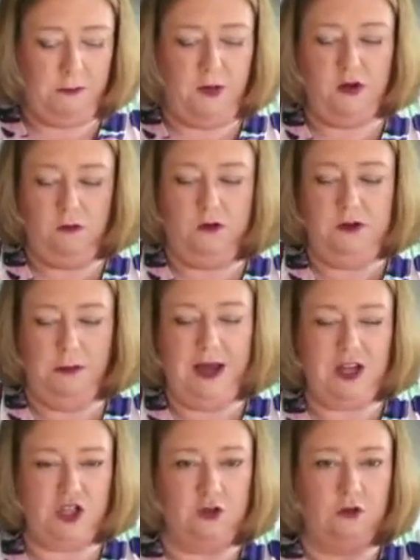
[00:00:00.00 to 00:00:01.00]
But you want to
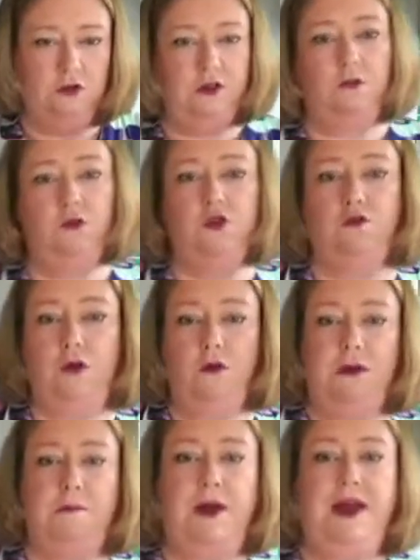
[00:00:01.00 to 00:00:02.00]
make sure that your
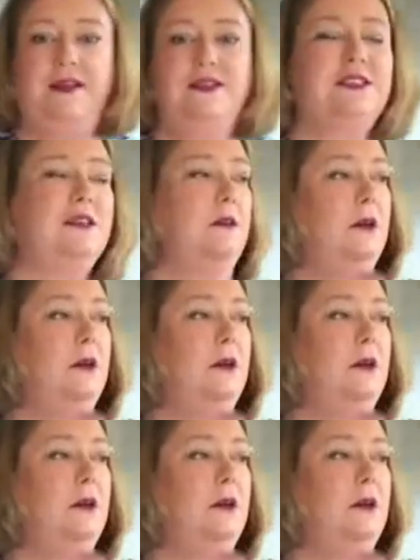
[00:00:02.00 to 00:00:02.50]
rolling pins,